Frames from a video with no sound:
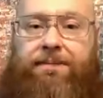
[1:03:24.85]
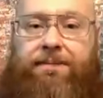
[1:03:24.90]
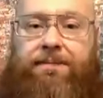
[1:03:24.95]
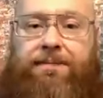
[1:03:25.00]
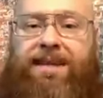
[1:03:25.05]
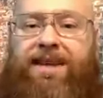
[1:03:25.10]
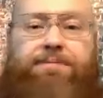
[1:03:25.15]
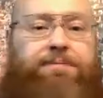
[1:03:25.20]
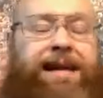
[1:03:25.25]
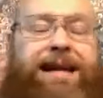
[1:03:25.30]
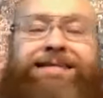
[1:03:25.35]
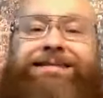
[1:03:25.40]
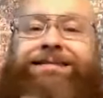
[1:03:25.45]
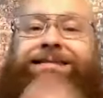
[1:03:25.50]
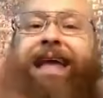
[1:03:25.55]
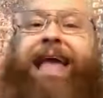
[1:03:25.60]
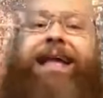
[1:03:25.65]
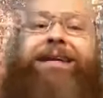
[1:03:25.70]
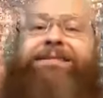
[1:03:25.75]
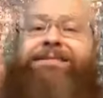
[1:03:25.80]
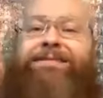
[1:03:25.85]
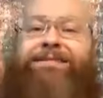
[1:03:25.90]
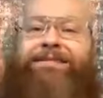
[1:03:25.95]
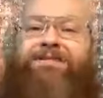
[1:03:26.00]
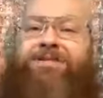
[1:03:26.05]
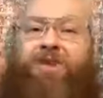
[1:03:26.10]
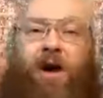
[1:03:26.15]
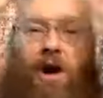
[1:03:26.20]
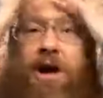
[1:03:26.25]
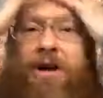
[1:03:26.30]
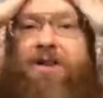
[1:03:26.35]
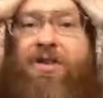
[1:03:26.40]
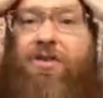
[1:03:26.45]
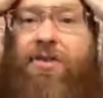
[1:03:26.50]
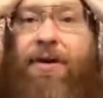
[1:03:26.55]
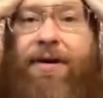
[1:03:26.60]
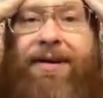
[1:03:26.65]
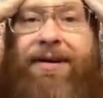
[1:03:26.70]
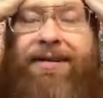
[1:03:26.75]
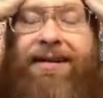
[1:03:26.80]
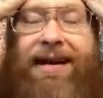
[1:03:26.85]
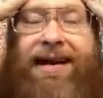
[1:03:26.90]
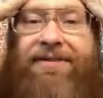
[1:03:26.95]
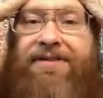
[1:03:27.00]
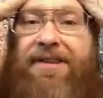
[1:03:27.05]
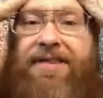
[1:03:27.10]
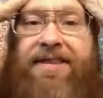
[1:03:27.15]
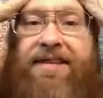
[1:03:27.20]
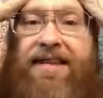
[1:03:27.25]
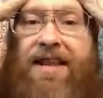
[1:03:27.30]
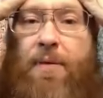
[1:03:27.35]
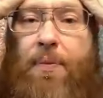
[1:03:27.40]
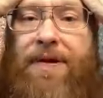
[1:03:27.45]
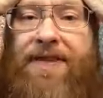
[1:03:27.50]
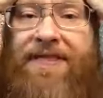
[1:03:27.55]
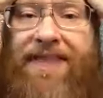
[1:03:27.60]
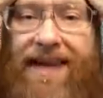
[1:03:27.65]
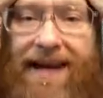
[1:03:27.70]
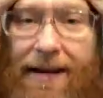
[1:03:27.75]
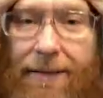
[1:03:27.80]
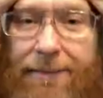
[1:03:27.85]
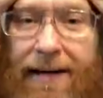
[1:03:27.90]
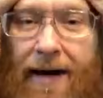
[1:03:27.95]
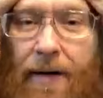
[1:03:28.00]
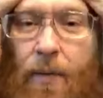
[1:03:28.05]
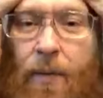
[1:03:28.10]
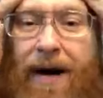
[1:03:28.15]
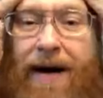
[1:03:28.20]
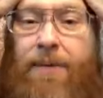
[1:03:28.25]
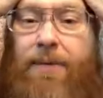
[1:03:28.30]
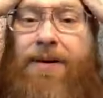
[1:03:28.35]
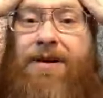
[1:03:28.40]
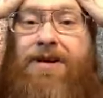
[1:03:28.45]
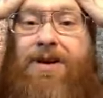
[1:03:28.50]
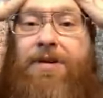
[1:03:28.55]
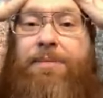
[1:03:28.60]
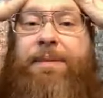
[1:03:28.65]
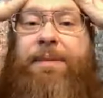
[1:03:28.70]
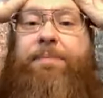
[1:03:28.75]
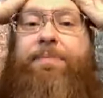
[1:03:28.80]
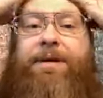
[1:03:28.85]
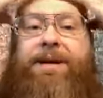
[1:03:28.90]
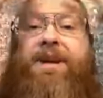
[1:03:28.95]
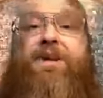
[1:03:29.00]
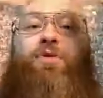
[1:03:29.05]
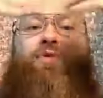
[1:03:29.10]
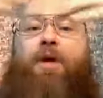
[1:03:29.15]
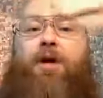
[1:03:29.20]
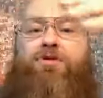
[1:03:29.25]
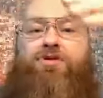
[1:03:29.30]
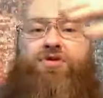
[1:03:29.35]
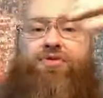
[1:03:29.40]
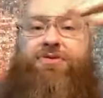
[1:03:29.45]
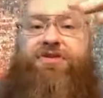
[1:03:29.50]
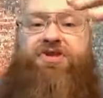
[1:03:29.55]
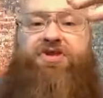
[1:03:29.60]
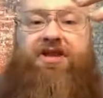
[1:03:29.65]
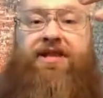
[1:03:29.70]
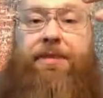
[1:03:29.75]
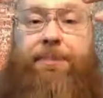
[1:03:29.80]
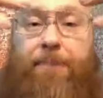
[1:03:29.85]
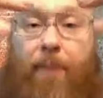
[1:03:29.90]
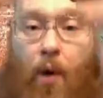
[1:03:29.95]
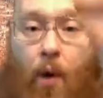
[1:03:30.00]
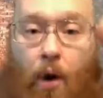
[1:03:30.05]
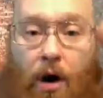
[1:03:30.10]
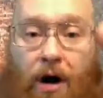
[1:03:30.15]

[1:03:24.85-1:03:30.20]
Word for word: Doesn't make sense. It's contrary to everything that we think about. Why wouldn't you be bringing groceries to the poor?